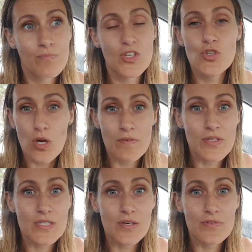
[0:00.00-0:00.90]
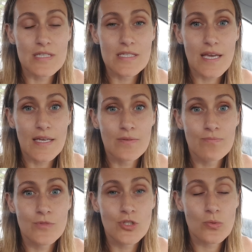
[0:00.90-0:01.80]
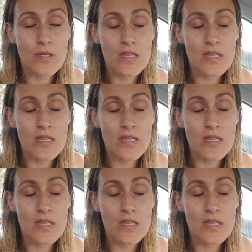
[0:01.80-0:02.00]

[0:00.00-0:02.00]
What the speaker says: driving yourself insane, doing